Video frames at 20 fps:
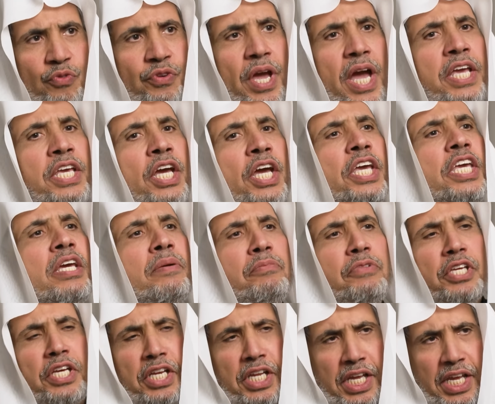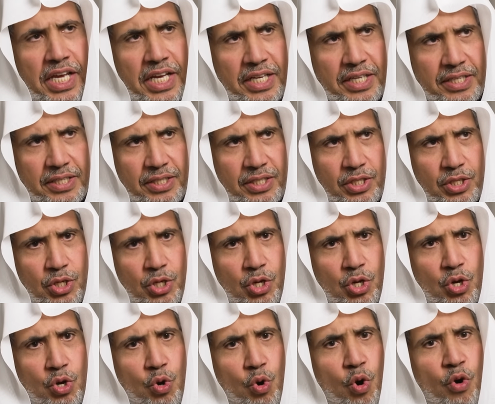There is no doubt that this is
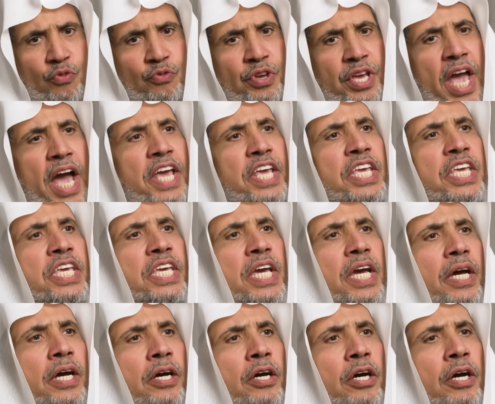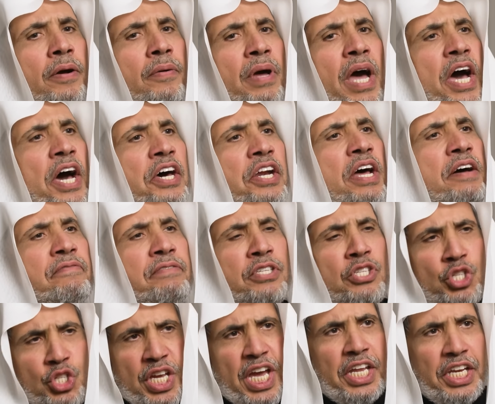completely unacceptable.
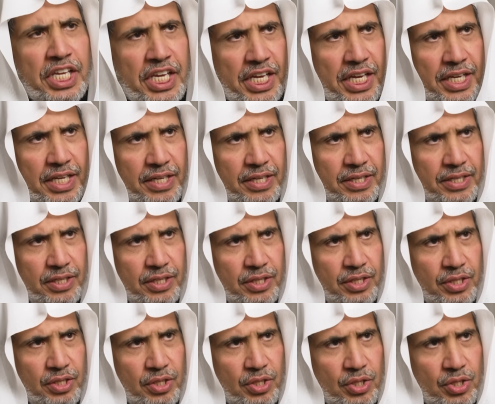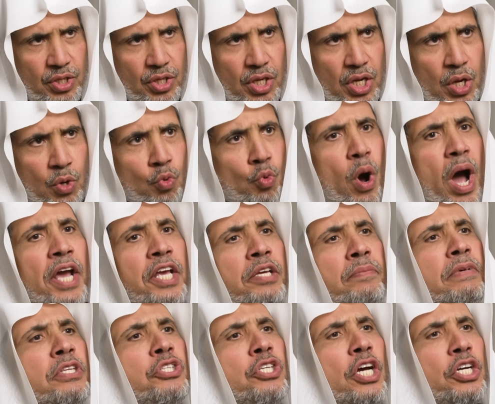Matters should be dealt with
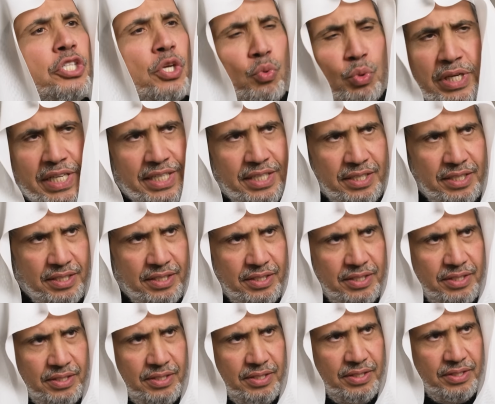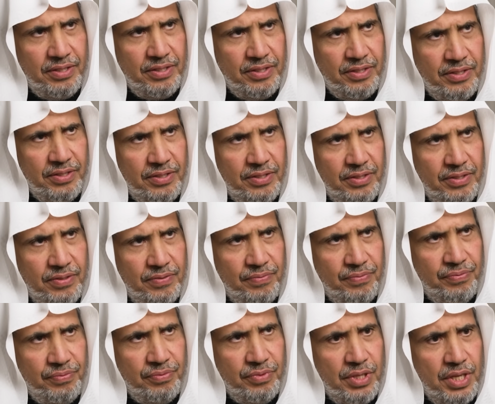wisely and not in this manner.
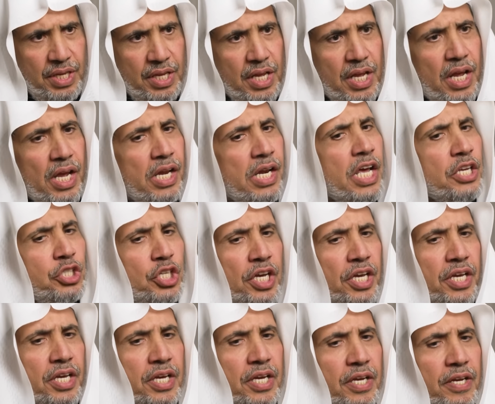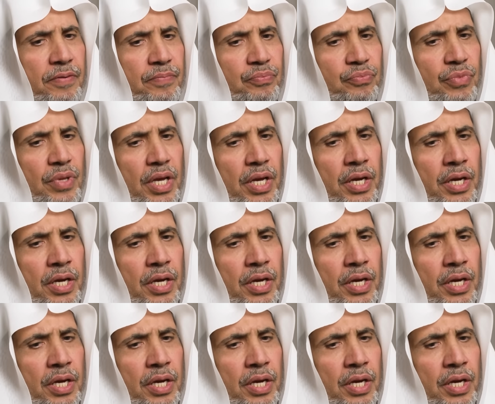I can say that most countries in the